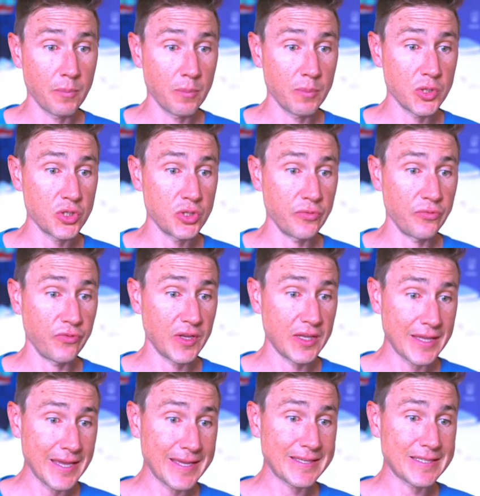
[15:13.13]
but you
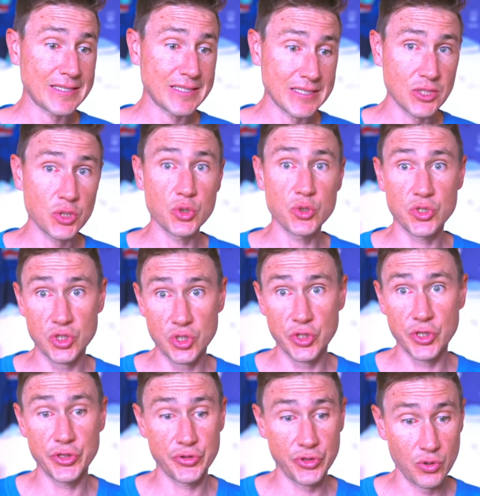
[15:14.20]
forget to
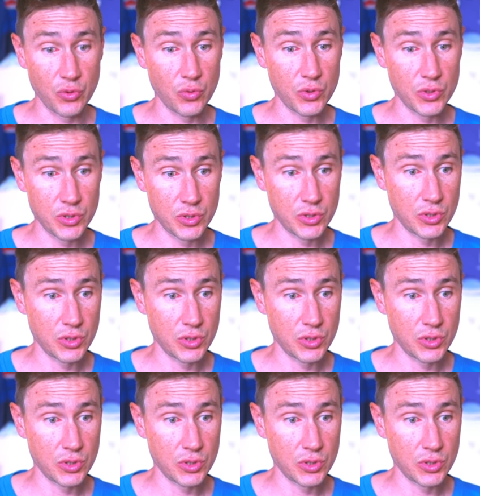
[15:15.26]
screen record.